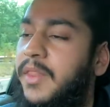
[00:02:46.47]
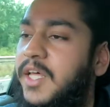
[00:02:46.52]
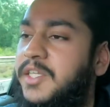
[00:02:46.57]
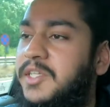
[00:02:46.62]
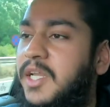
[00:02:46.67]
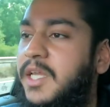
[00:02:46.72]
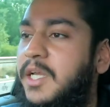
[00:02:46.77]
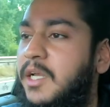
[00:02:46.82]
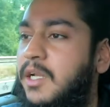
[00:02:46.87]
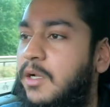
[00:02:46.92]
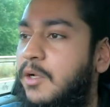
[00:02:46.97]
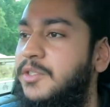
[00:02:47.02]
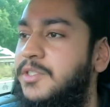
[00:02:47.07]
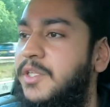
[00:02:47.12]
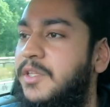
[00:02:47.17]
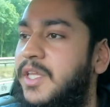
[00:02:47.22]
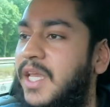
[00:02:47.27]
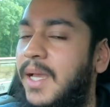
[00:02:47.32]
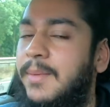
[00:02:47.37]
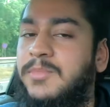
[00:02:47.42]
That's like close
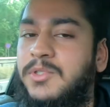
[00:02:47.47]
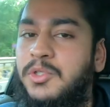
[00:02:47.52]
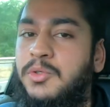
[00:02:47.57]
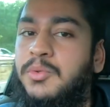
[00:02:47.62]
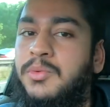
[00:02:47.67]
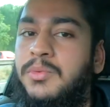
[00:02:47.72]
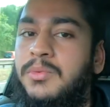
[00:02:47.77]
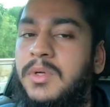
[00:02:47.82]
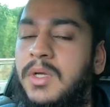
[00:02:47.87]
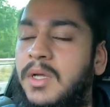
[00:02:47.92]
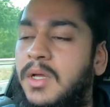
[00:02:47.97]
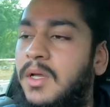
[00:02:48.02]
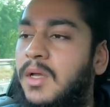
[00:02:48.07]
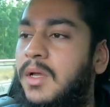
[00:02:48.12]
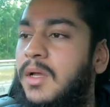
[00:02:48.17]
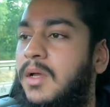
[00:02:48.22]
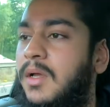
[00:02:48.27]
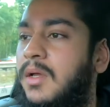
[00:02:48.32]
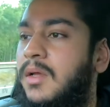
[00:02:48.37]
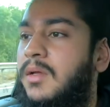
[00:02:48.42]
to the
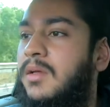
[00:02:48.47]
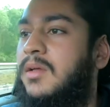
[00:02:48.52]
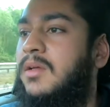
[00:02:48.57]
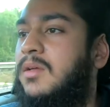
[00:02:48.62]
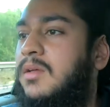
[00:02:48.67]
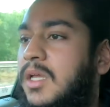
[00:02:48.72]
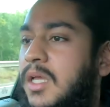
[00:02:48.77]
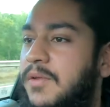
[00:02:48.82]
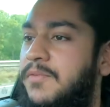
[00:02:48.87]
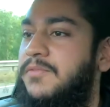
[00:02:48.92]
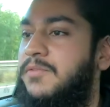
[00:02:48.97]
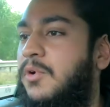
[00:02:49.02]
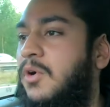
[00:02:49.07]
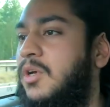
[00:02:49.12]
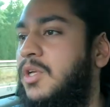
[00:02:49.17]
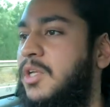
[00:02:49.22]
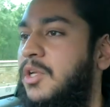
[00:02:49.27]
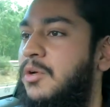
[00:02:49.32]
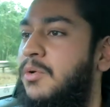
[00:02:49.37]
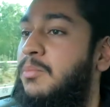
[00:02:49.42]
M2, if
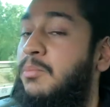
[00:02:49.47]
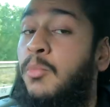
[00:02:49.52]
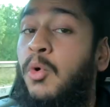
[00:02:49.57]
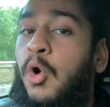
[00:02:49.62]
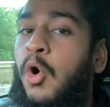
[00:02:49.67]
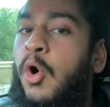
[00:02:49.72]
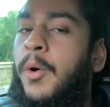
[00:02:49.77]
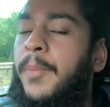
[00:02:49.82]
not more.